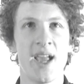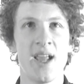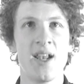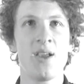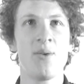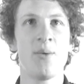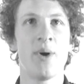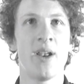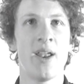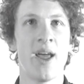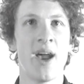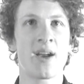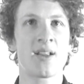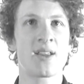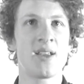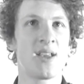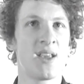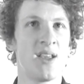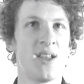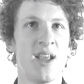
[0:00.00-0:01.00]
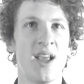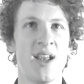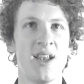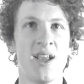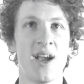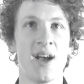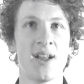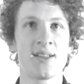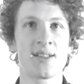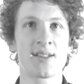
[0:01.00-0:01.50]
anyone acting in any
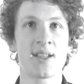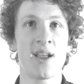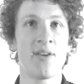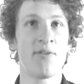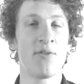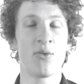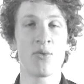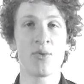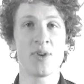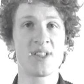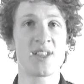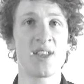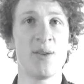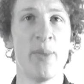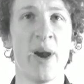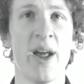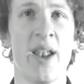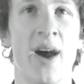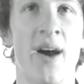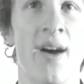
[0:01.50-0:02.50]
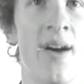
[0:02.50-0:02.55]
unsafe or risky manner?